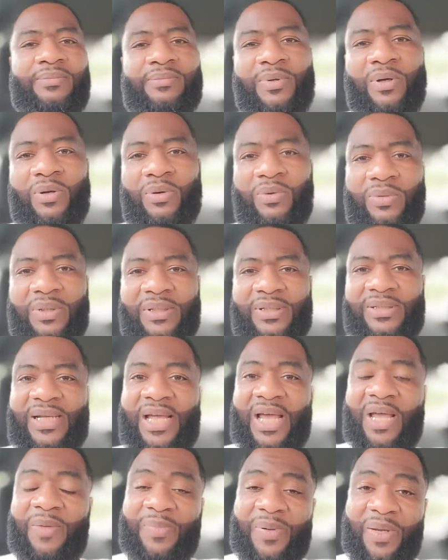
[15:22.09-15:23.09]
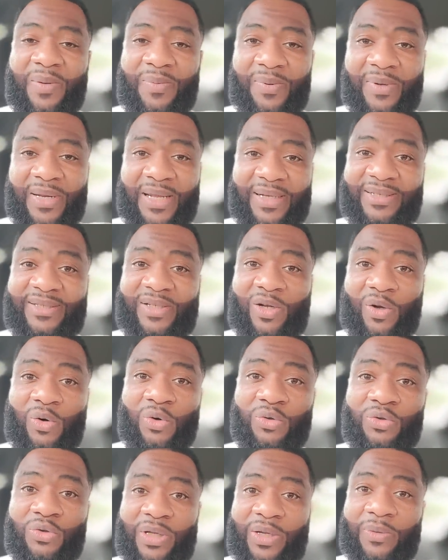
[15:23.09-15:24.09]
Bro, the same people that's
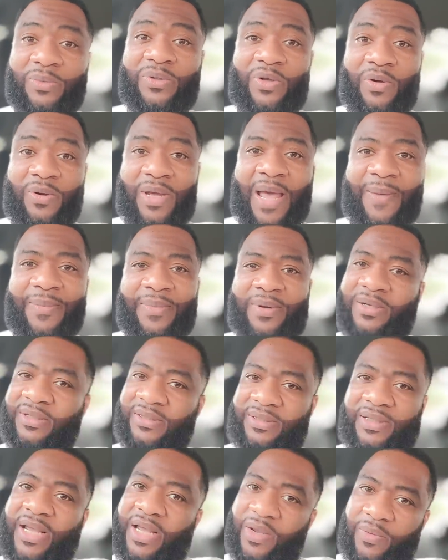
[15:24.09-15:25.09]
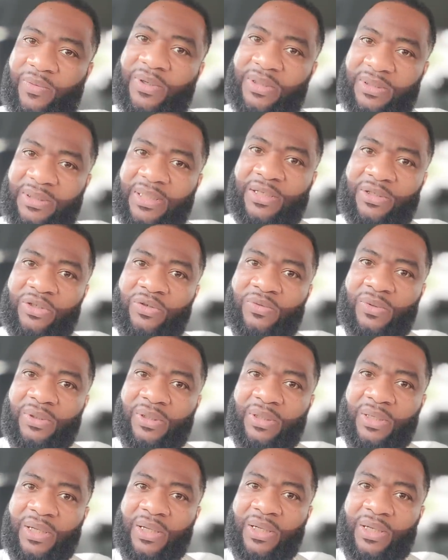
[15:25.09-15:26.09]
told you it was gonna happen are the same ones that's
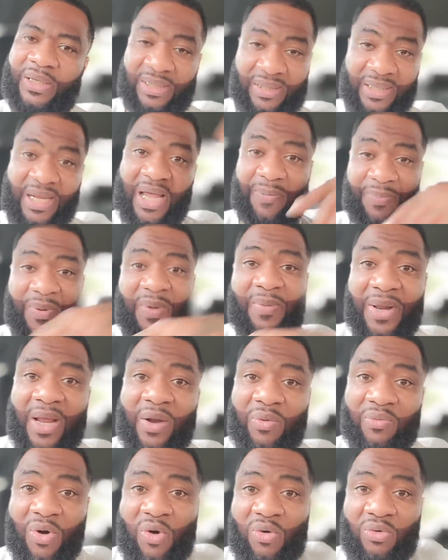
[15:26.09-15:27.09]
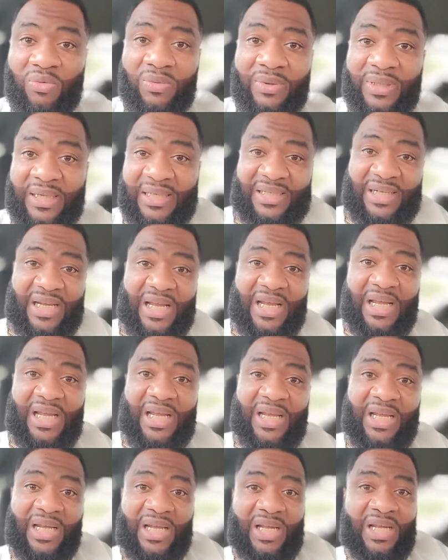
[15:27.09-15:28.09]
doing it. The same people that wrote and
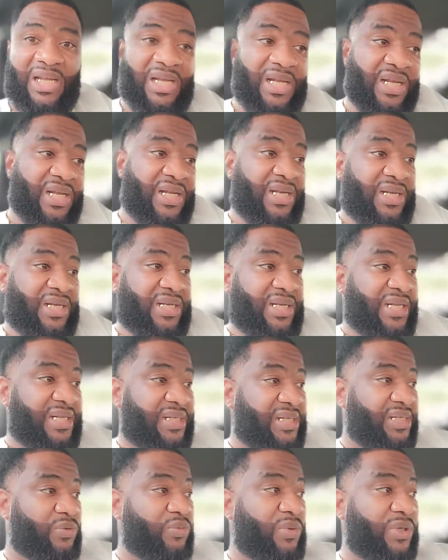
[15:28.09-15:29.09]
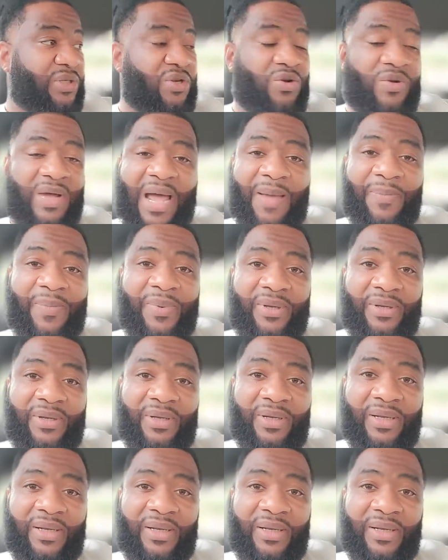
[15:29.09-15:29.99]
said this is what's gonna happen,